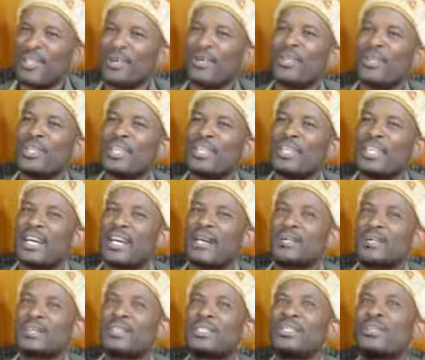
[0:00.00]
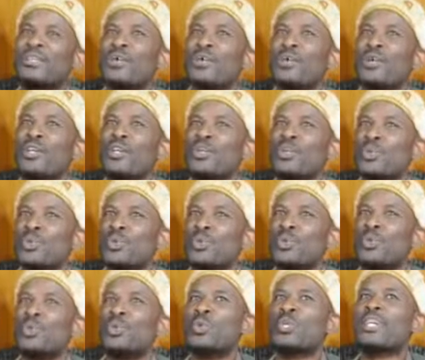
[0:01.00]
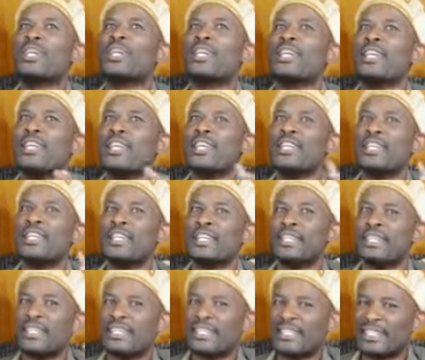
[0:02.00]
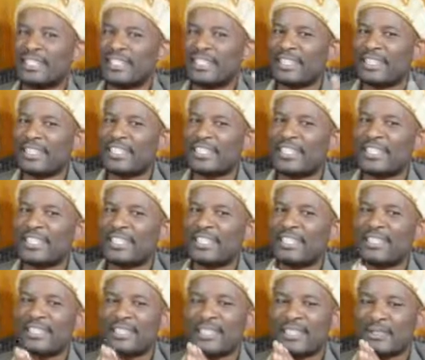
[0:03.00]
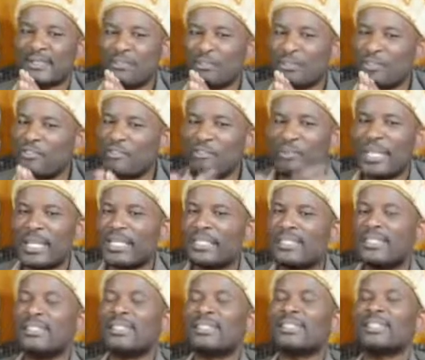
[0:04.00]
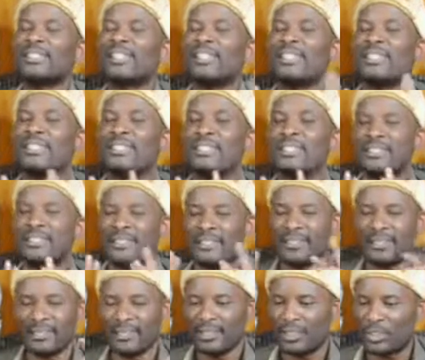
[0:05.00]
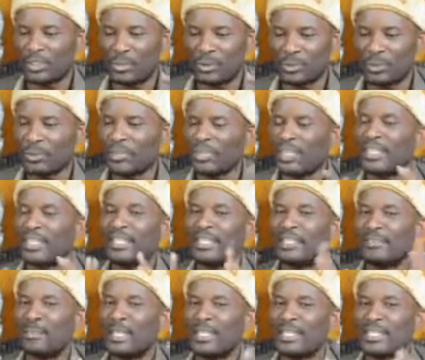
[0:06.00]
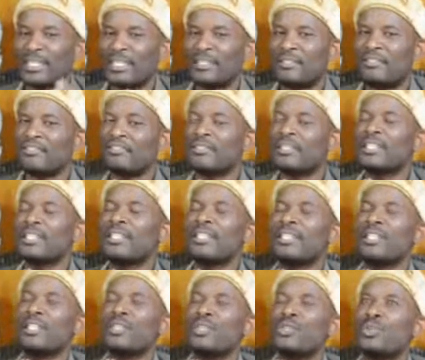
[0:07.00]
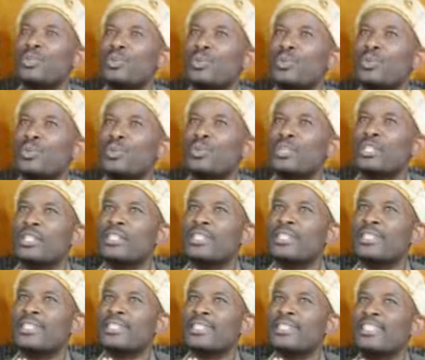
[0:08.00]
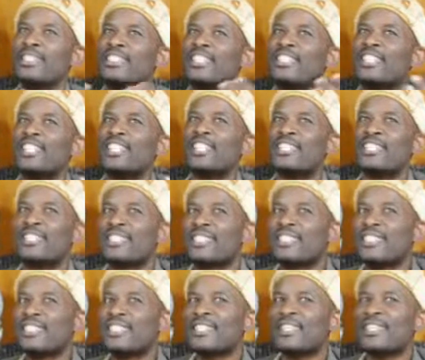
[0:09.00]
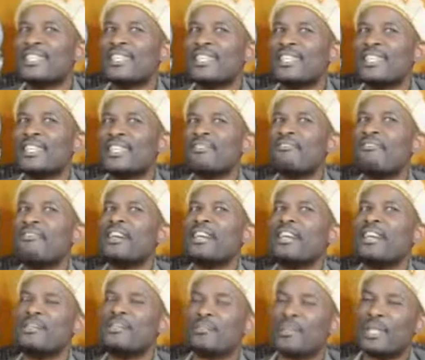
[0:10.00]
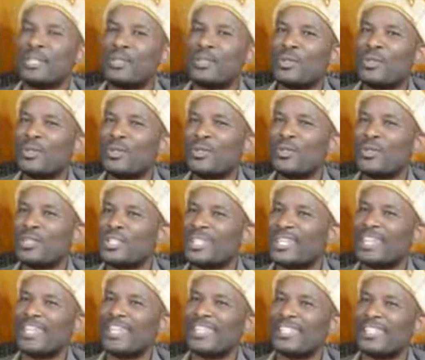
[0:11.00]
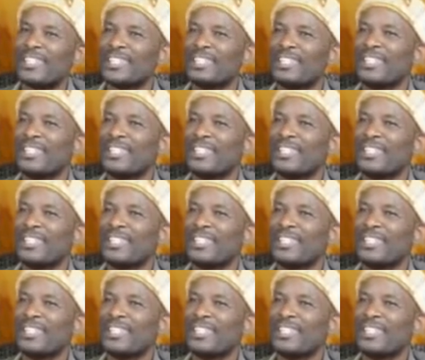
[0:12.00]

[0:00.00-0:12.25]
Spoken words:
without going to these religious movements and getting myself into the religious environment or society.